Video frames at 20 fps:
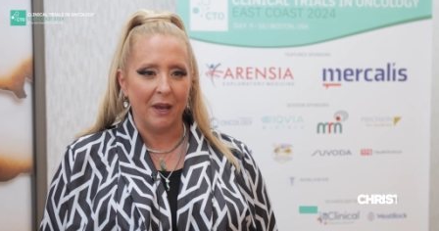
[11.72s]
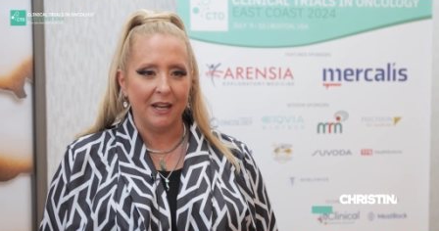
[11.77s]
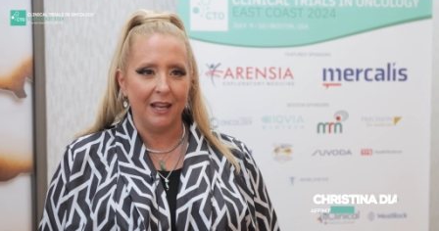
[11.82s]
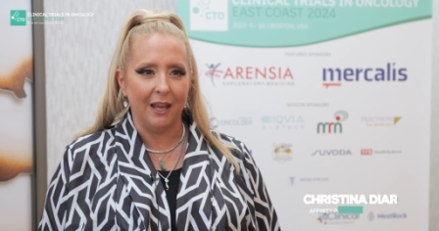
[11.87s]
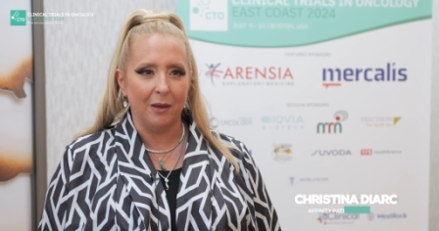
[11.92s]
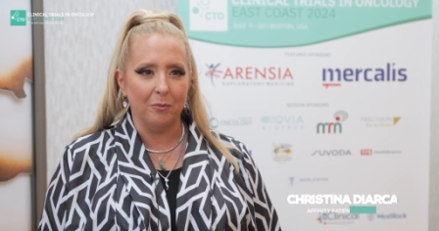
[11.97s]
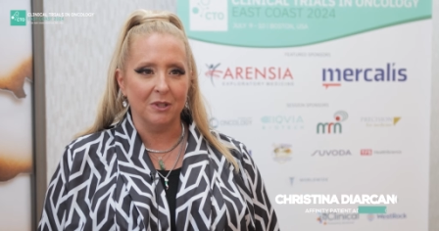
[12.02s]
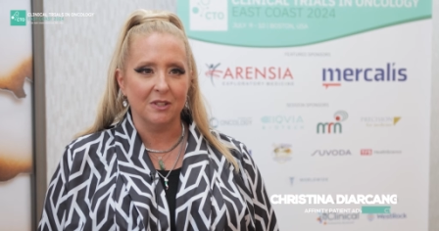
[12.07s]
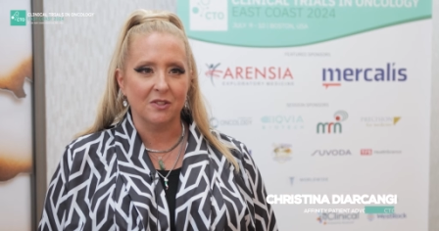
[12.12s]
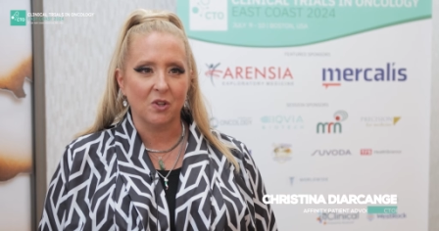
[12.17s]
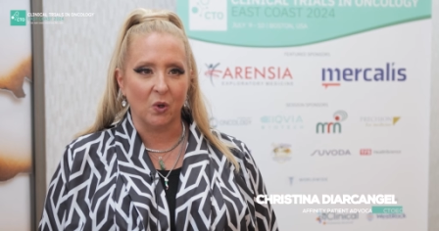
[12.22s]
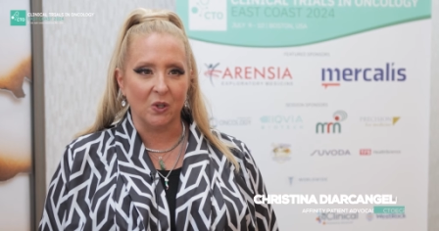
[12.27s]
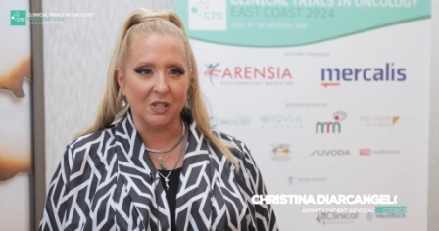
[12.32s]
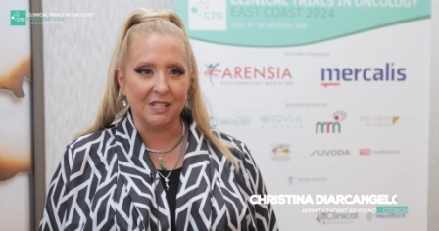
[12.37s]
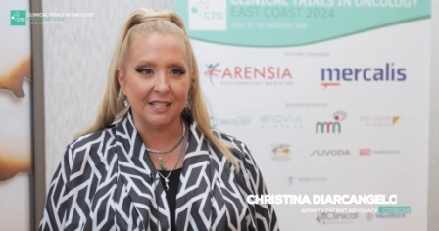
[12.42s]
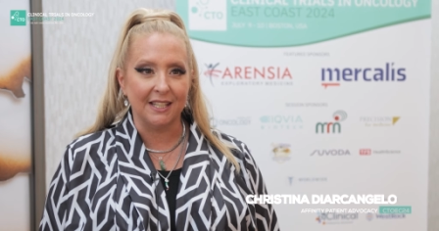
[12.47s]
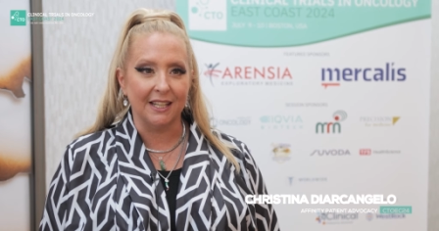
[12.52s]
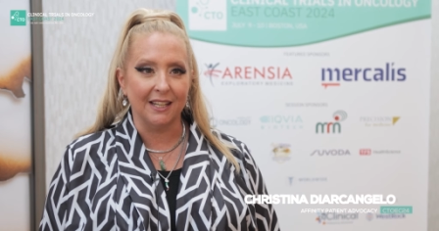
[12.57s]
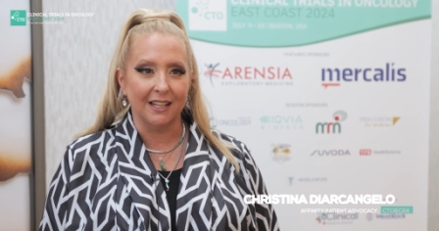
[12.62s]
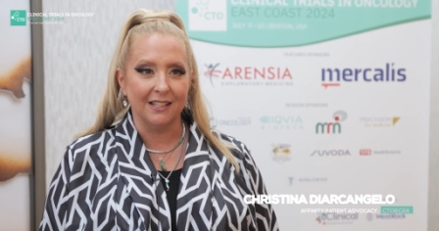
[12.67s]
My name is
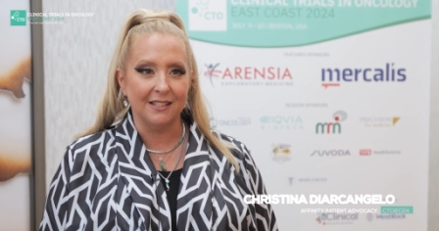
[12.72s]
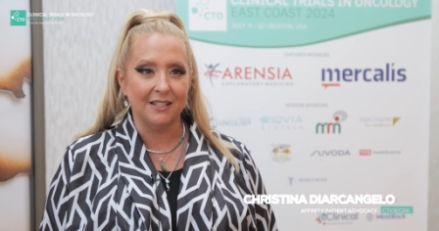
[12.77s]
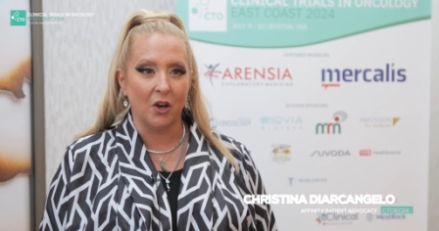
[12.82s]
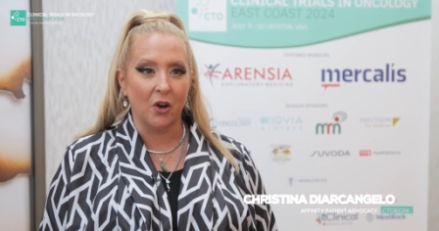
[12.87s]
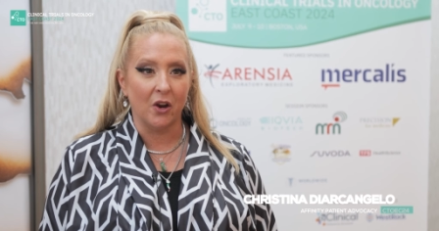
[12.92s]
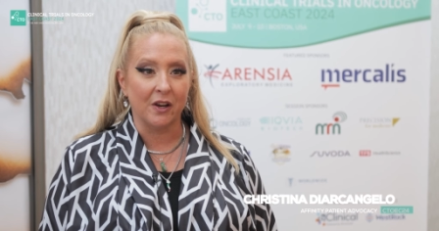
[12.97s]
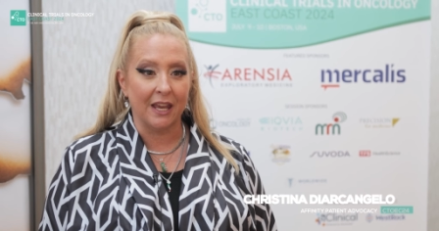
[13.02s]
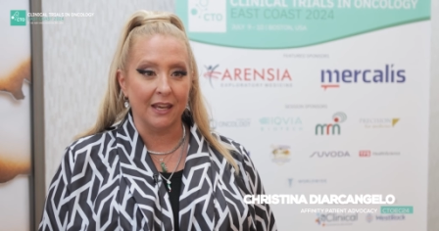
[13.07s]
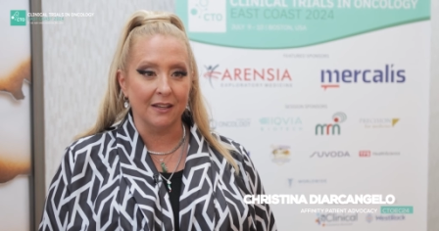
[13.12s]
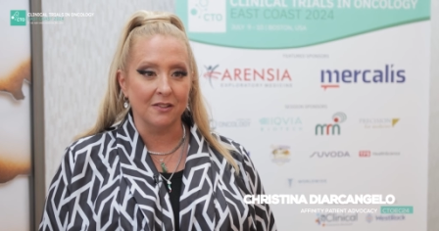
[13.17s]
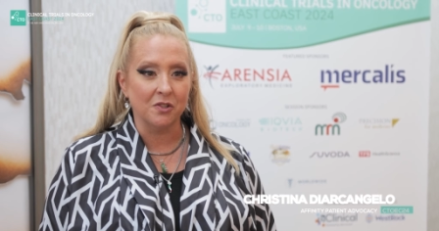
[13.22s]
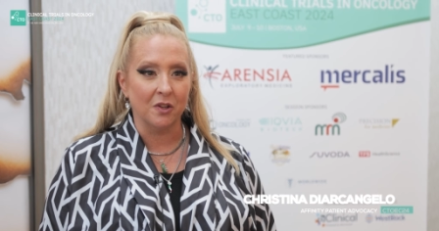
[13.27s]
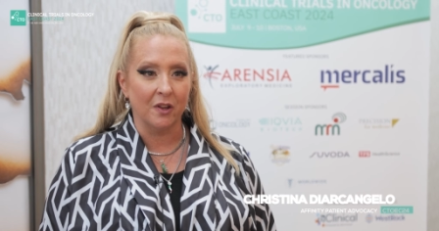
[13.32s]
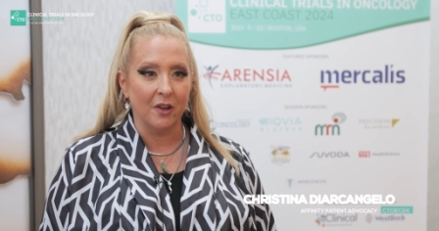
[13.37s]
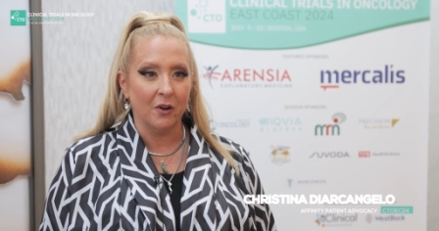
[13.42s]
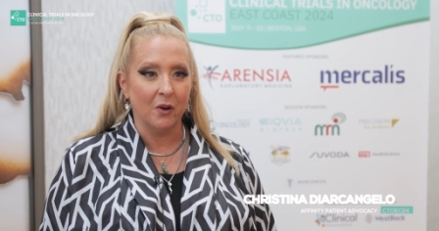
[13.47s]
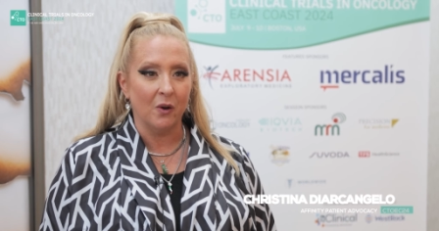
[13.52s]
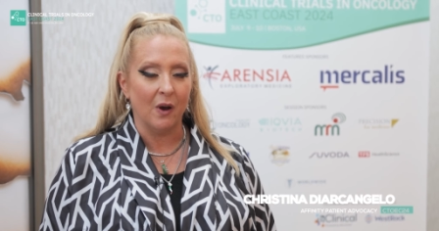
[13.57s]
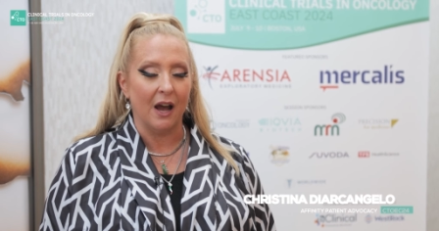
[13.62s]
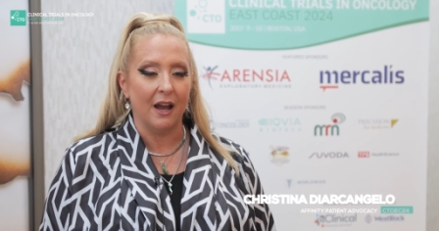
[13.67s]
Christina
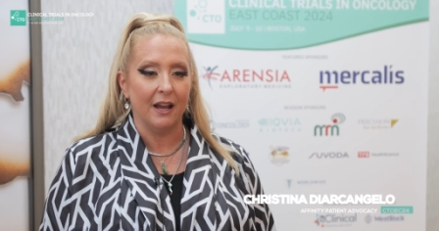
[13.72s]
DiArcangelo.